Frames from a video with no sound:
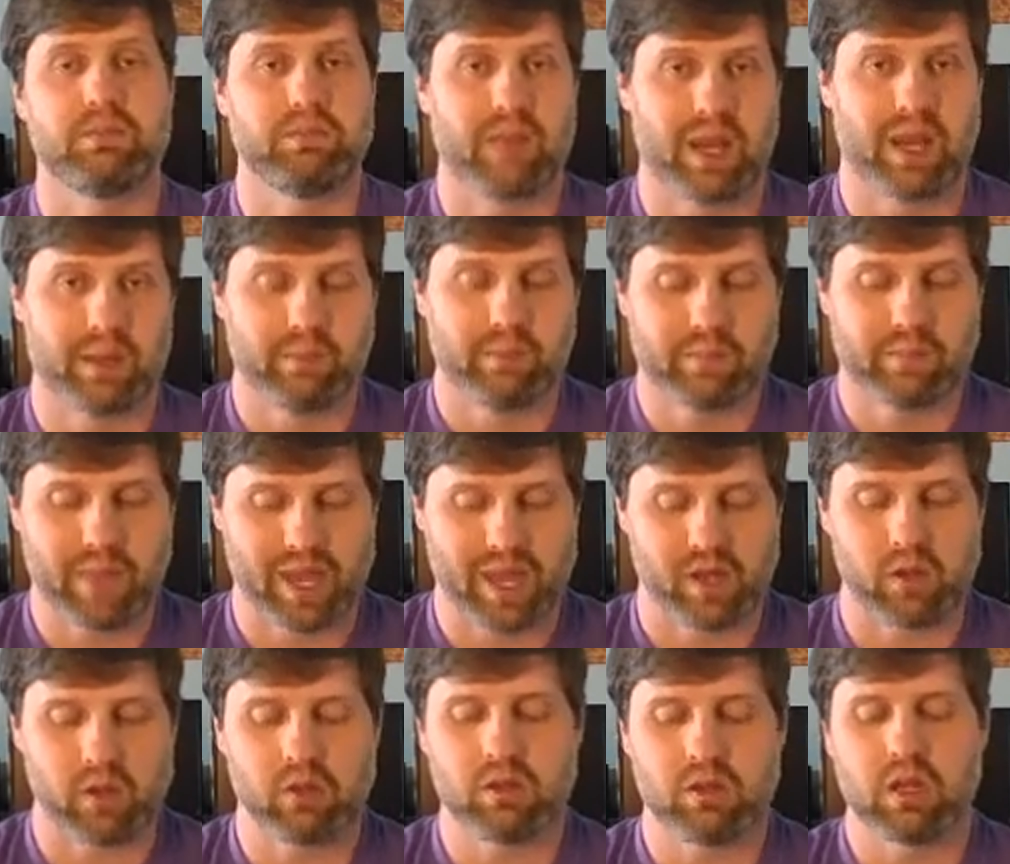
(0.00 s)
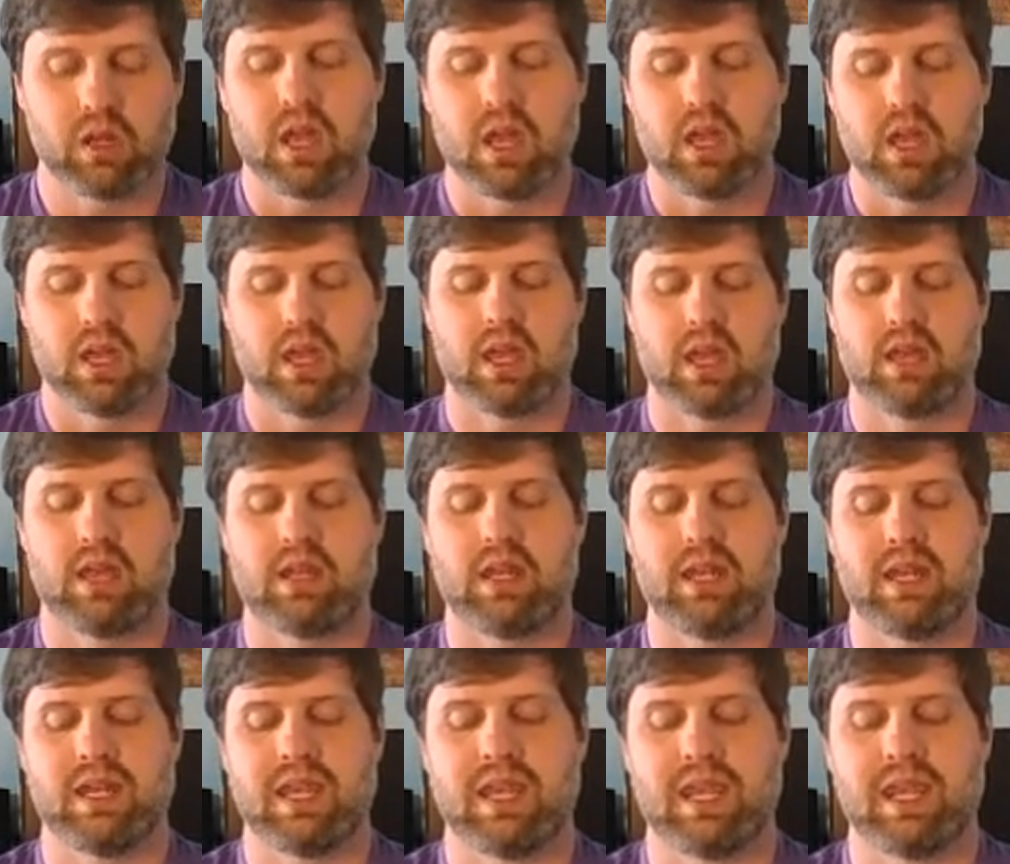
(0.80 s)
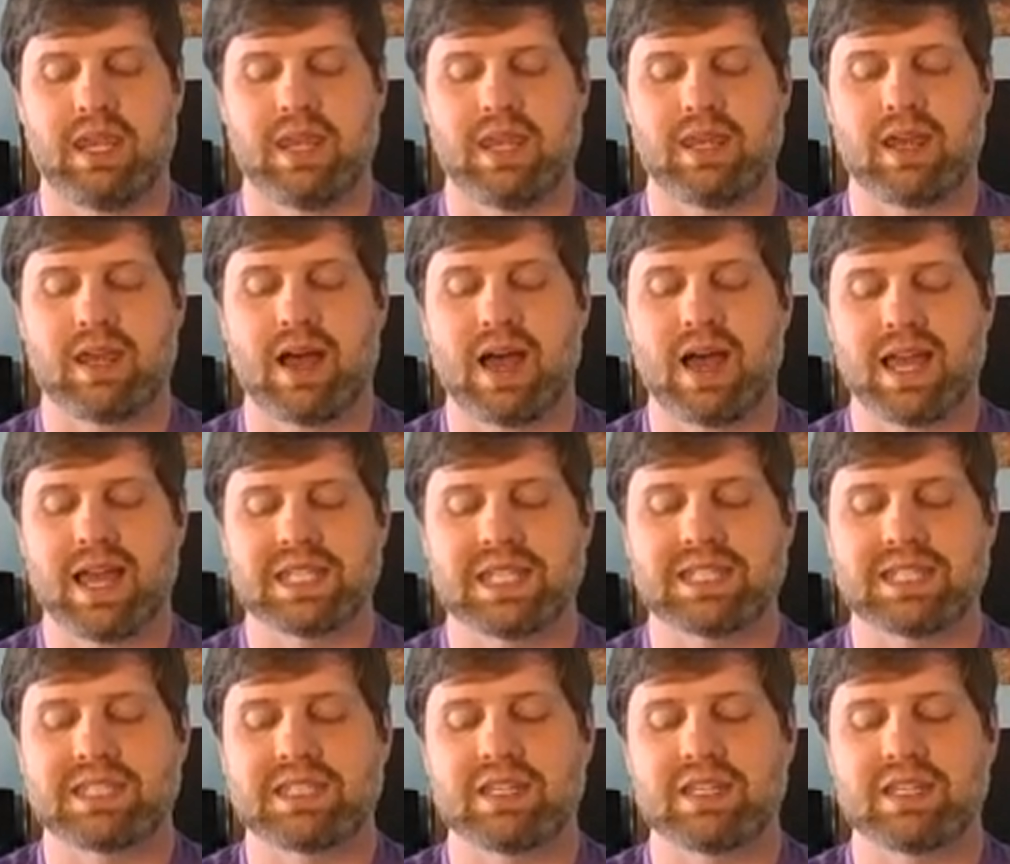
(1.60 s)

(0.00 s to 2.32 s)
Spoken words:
made him male, and then he got,